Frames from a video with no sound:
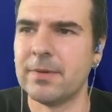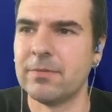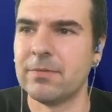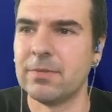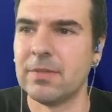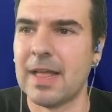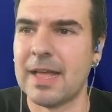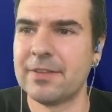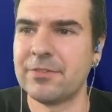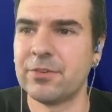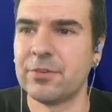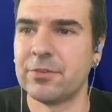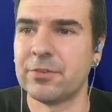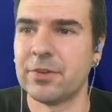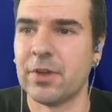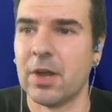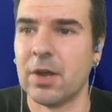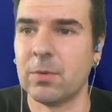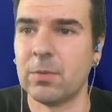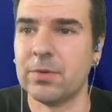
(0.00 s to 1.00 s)
of last year's
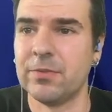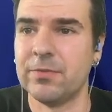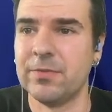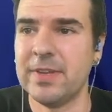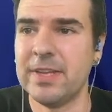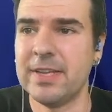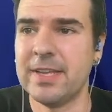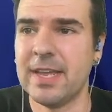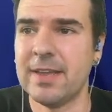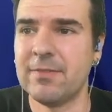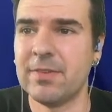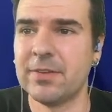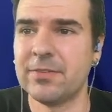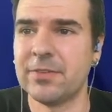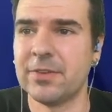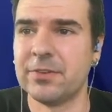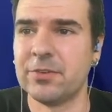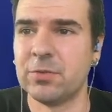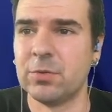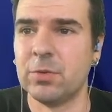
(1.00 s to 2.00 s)
talk was Vite gave us
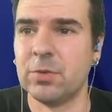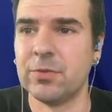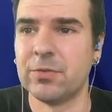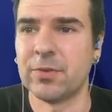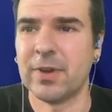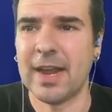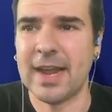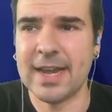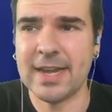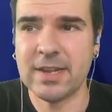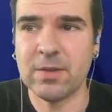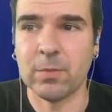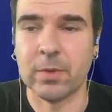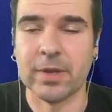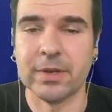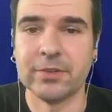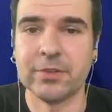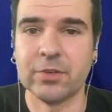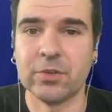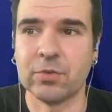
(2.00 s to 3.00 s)
the tools for
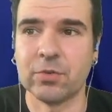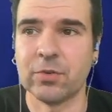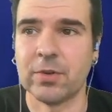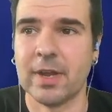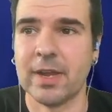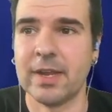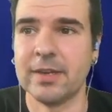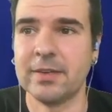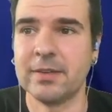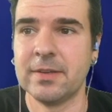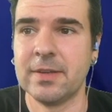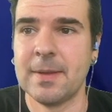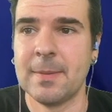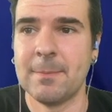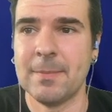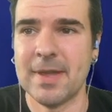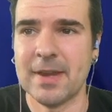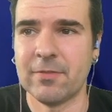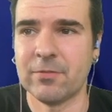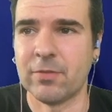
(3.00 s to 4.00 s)
anyone to create
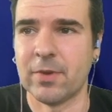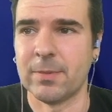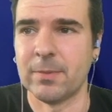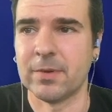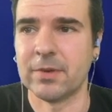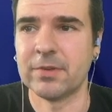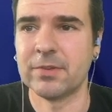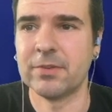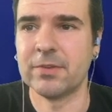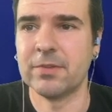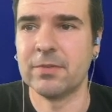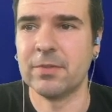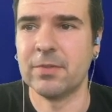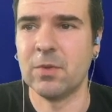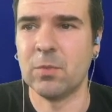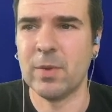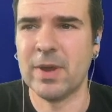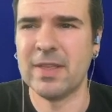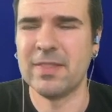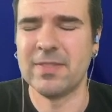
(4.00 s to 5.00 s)
metaframeworks
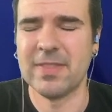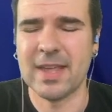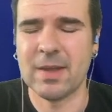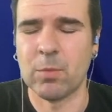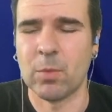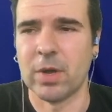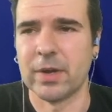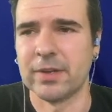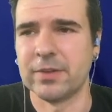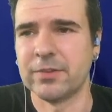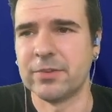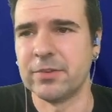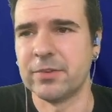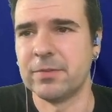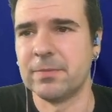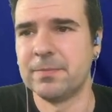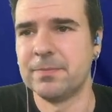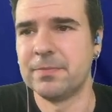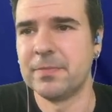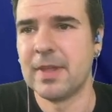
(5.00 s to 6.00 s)
the way they wanted to.
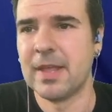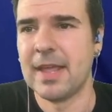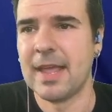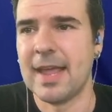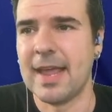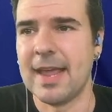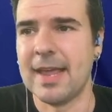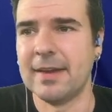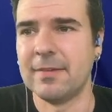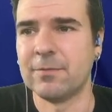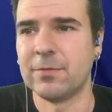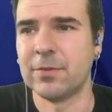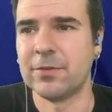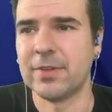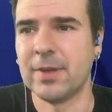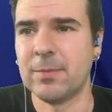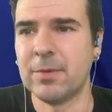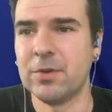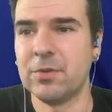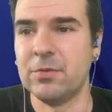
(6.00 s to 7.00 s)
And for
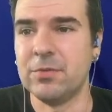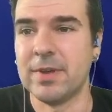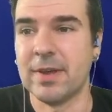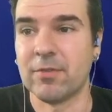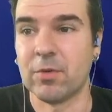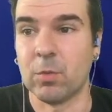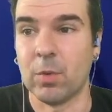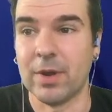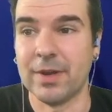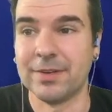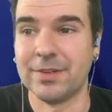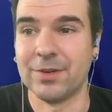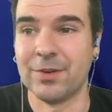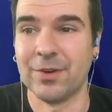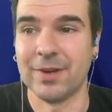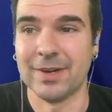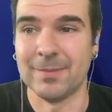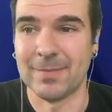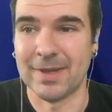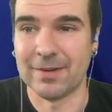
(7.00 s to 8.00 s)
someone who never wanted to
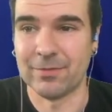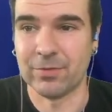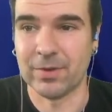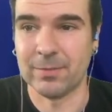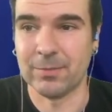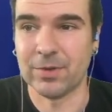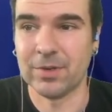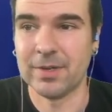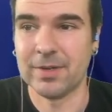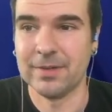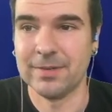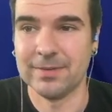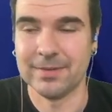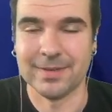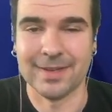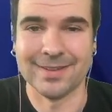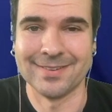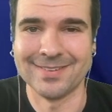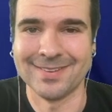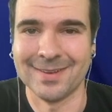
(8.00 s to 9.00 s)
create a metaframework,
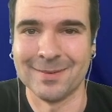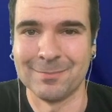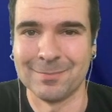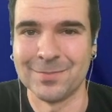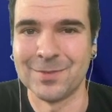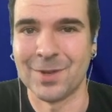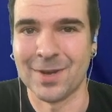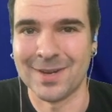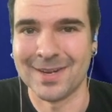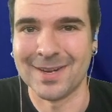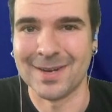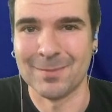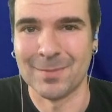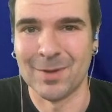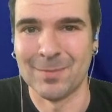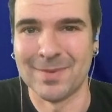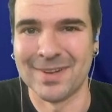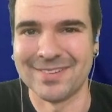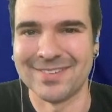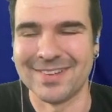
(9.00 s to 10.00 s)
yes, I'm talking
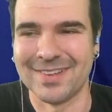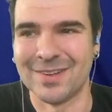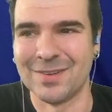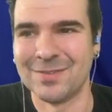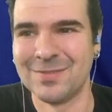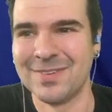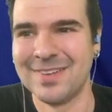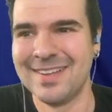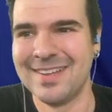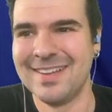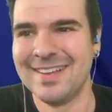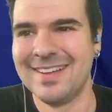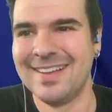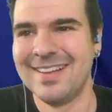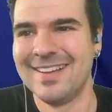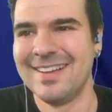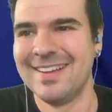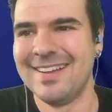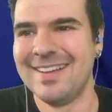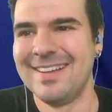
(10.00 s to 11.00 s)
about myself,
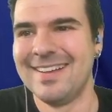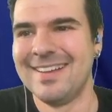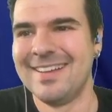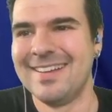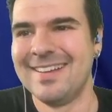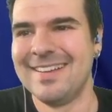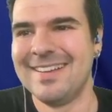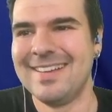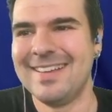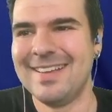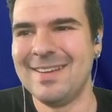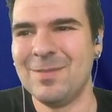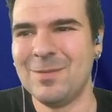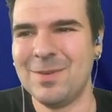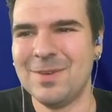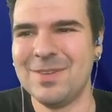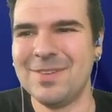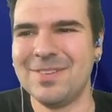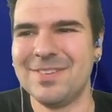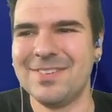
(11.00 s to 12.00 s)
it
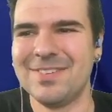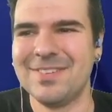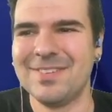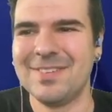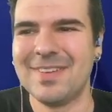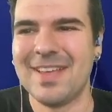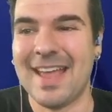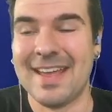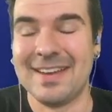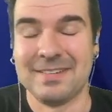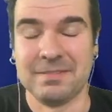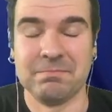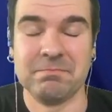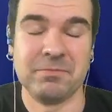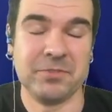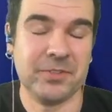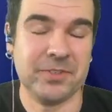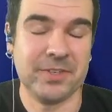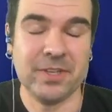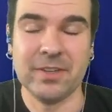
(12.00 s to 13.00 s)
was, and
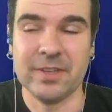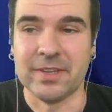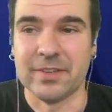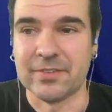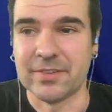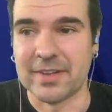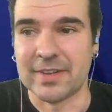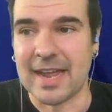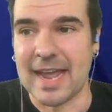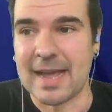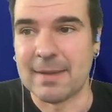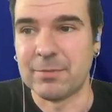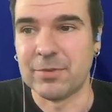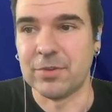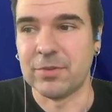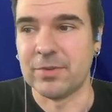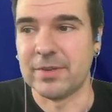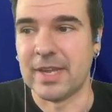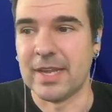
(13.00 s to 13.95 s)
still is, an absolute